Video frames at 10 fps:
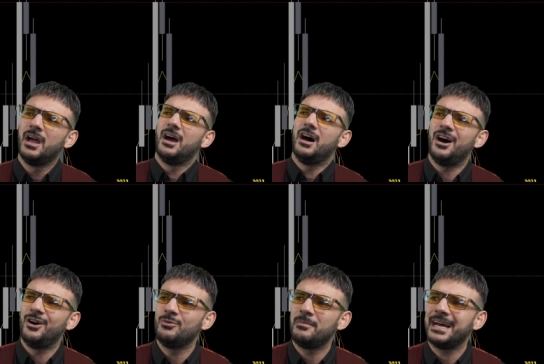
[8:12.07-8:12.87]
Oh
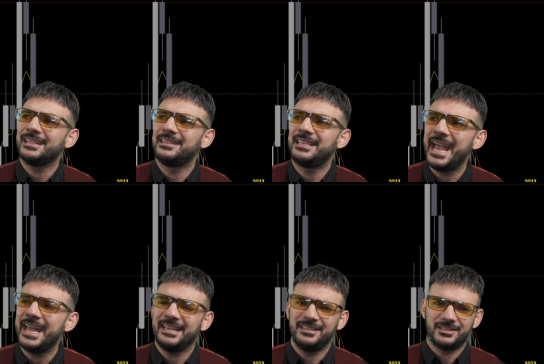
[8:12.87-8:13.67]
my
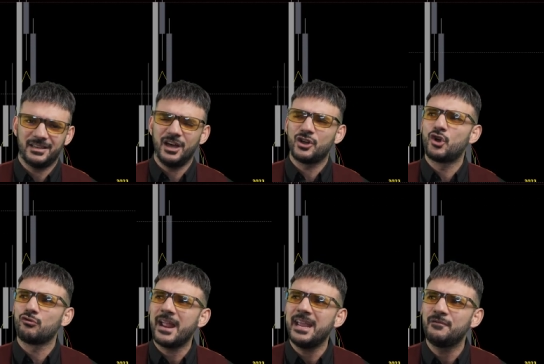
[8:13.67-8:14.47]
days, a
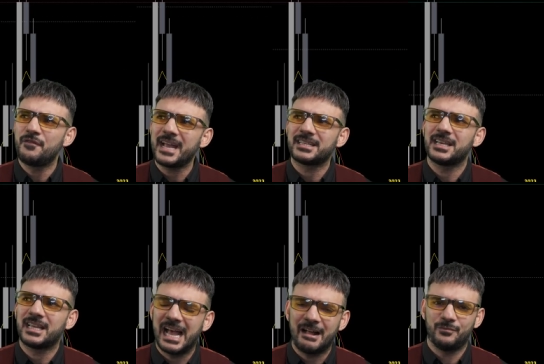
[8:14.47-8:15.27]
green vector
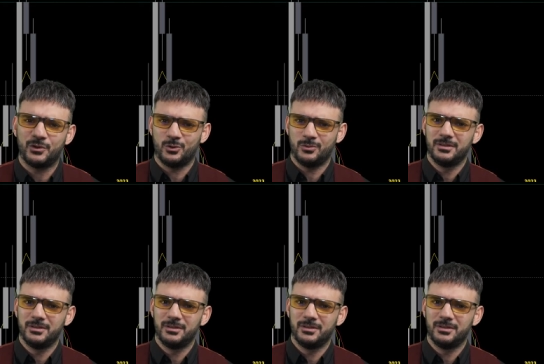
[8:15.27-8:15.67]
candle.